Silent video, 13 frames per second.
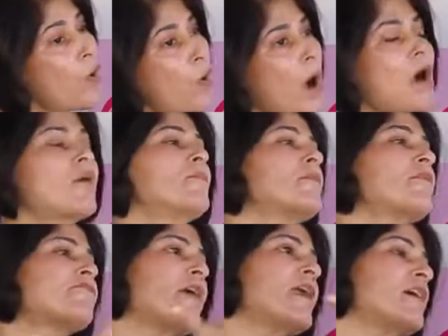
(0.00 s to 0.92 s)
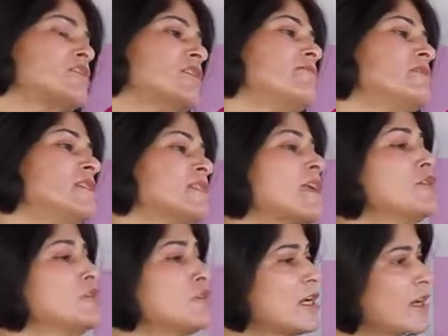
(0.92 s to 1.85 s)
oh, how come your friend achieved this
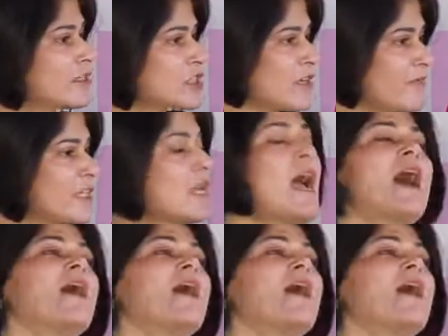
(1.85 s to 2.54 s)
and you didn't achieve it,